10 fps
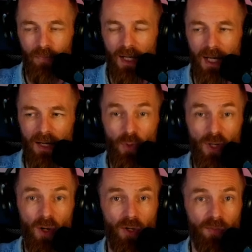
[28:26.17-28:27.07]
And we
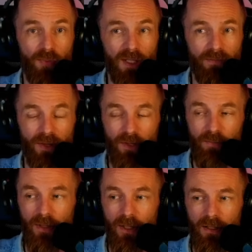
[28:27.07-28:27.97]
all don't believe in this
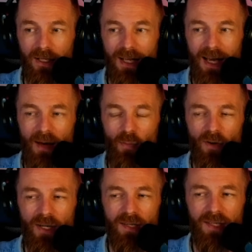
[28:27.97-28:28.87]
product. And one
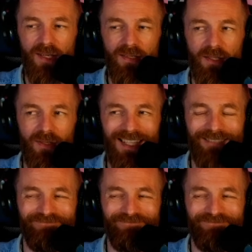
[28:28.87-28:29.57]
guy says and goes like,